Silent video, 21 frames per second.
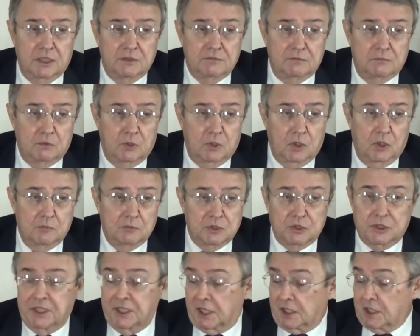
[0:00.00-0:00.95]
I would
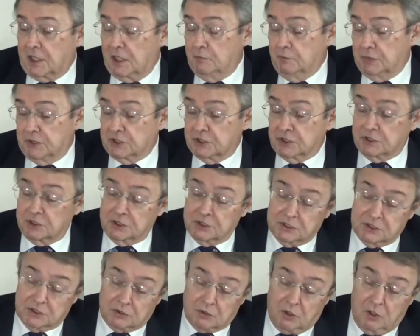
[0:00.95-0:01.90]
almost get a compass and
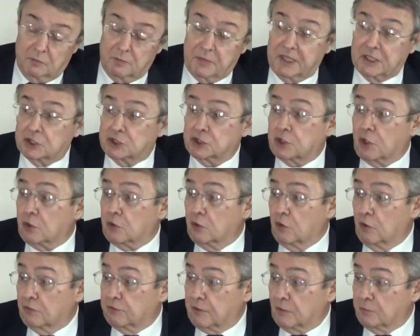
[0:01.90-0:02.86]
just draw a big
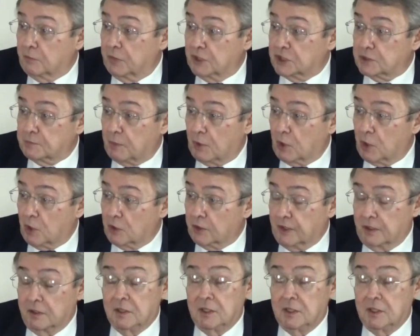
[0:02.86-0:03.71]
circle from Pittsburgh,